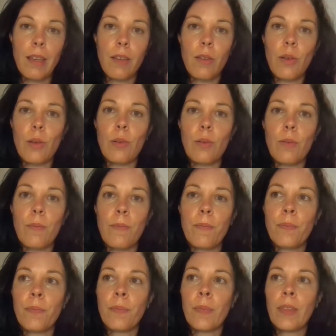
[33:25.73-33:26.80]
a goal
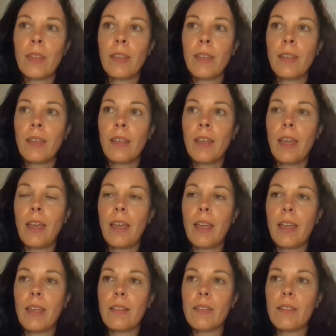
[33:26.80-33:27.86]

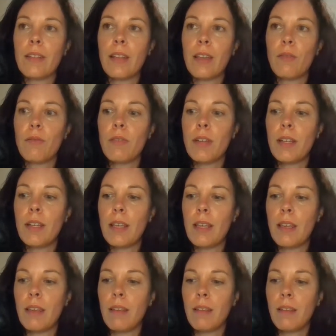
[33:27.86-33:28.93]
and like
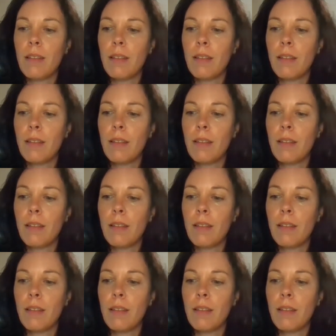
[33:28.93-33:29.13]
really